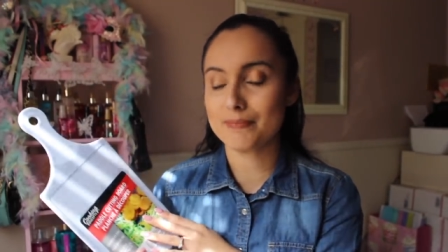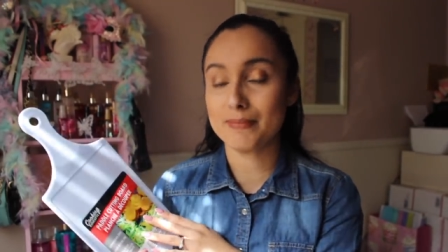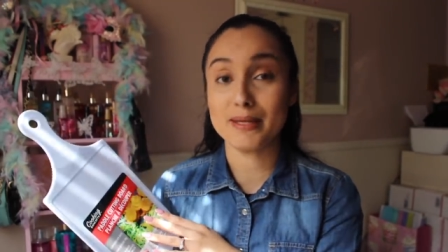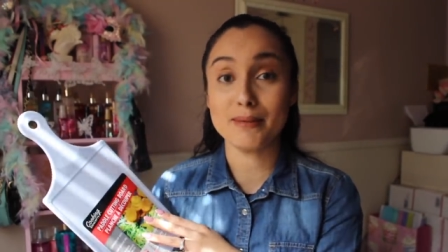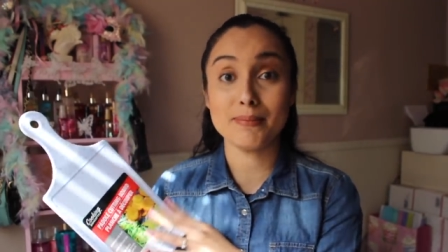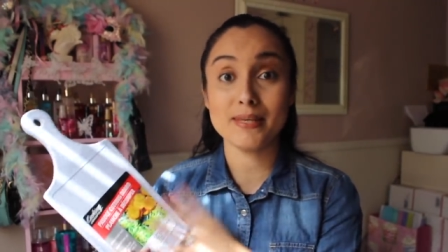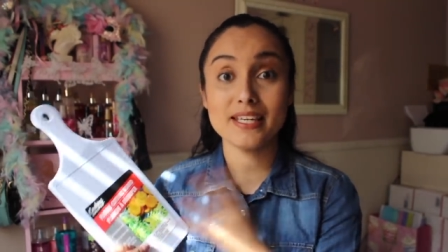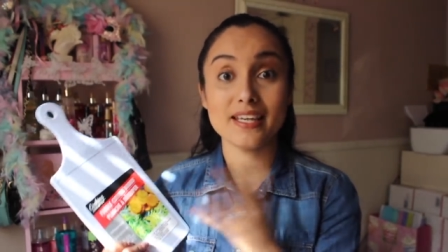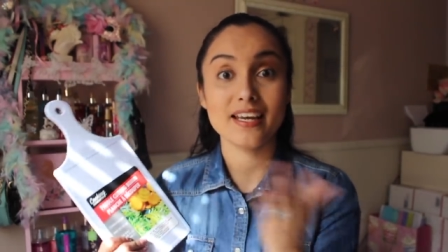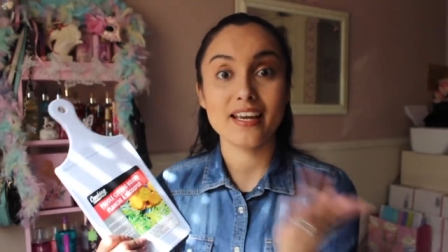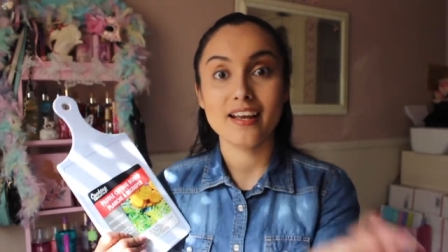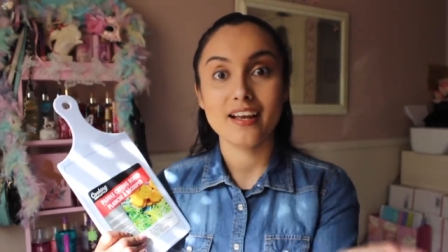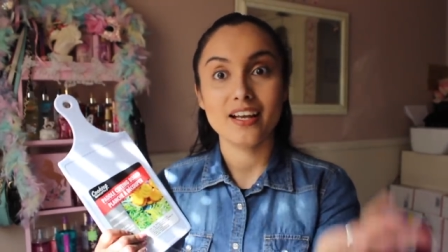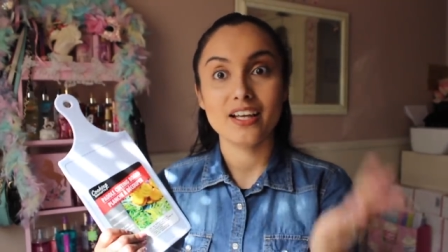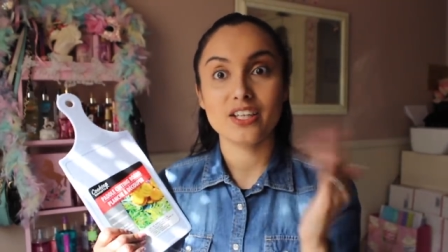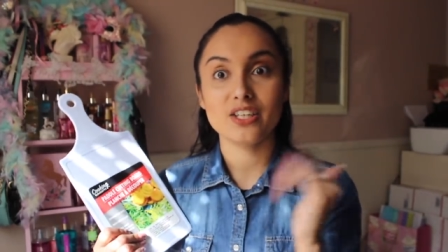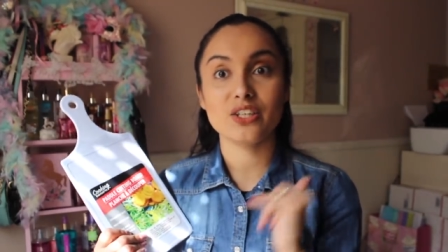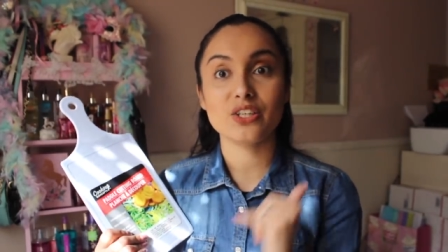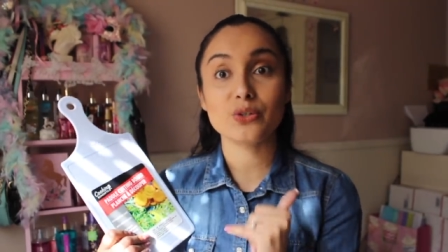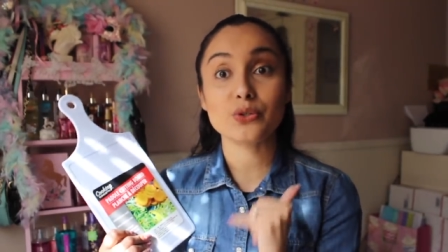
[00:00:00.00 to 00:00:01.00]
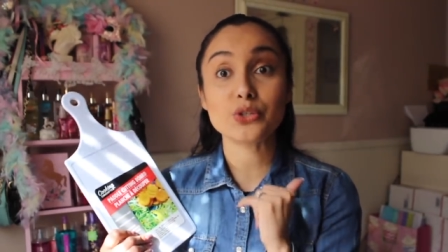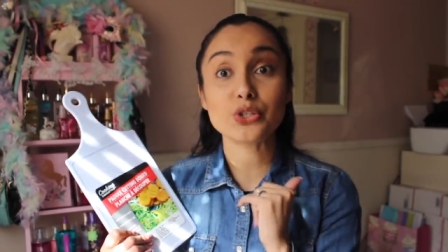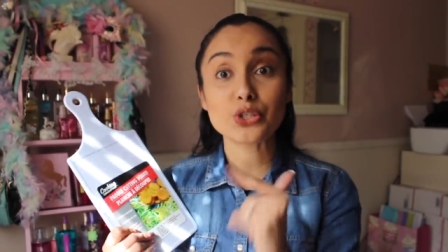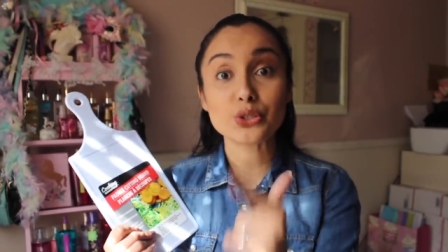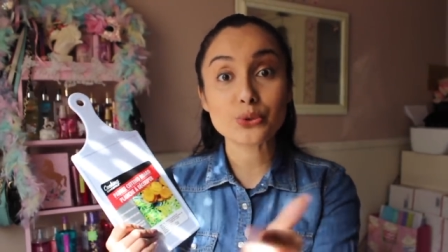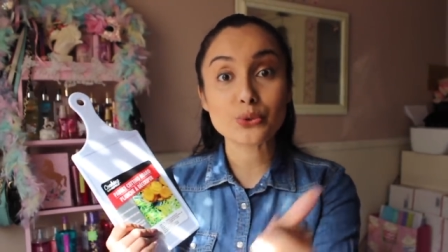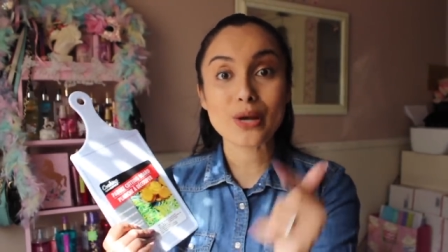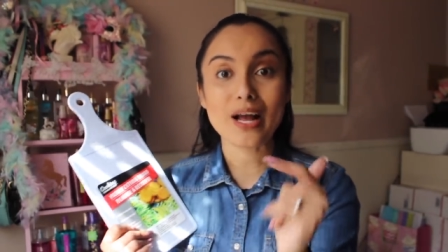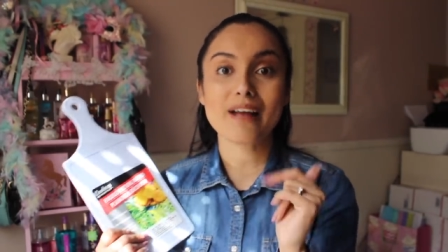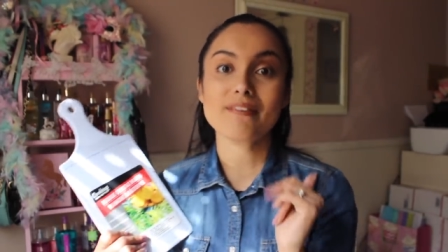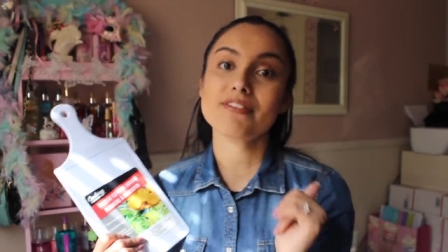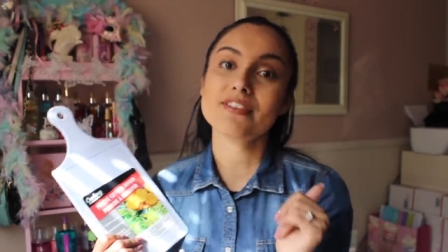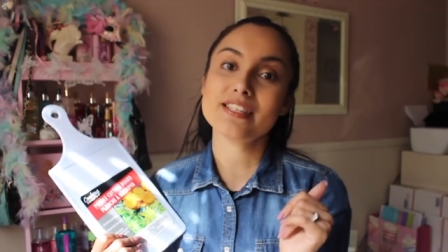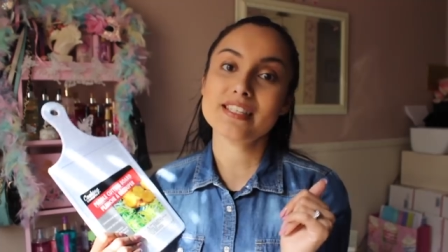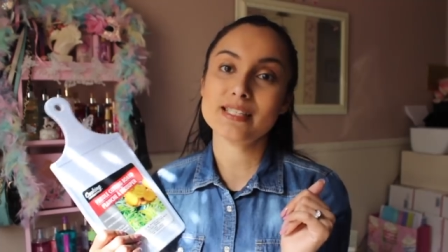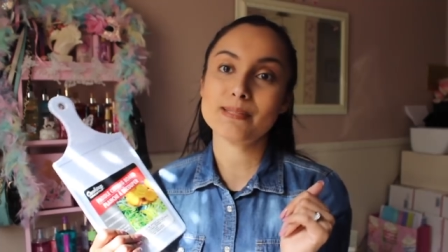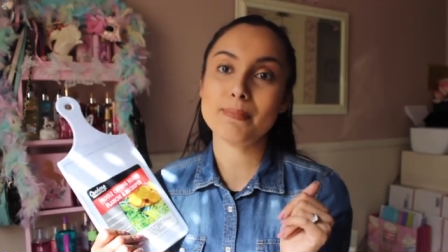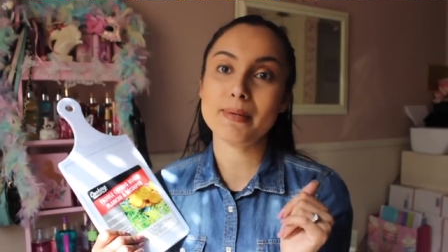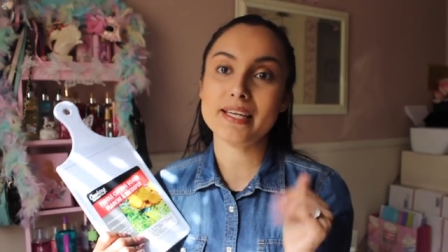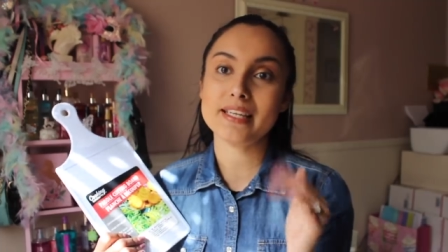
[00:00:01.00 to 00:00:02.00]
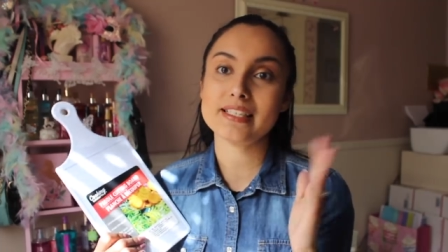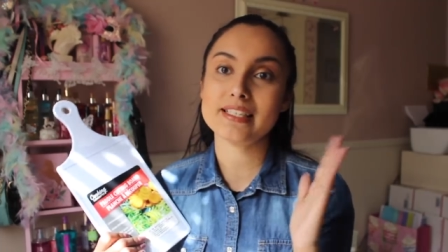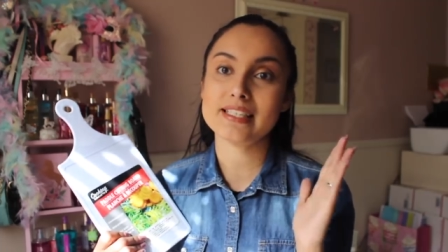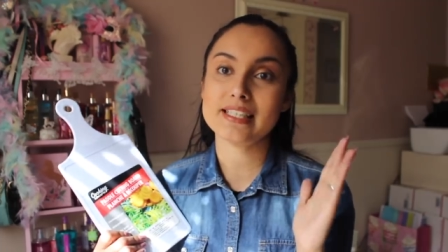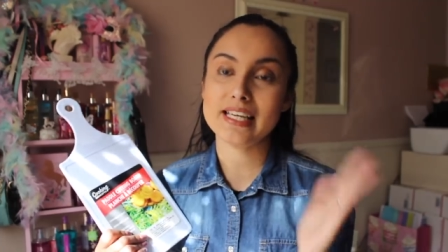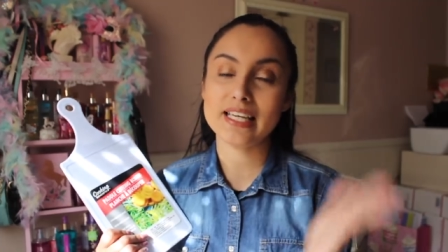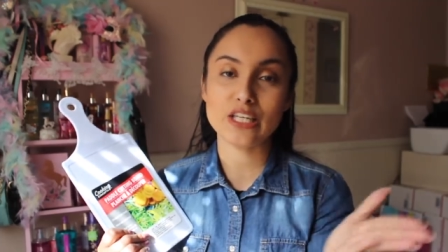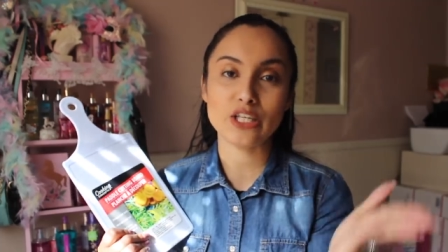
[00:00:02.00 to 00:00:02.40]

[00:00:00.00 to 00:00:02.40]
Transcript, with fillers: Maybe, you know, you have the space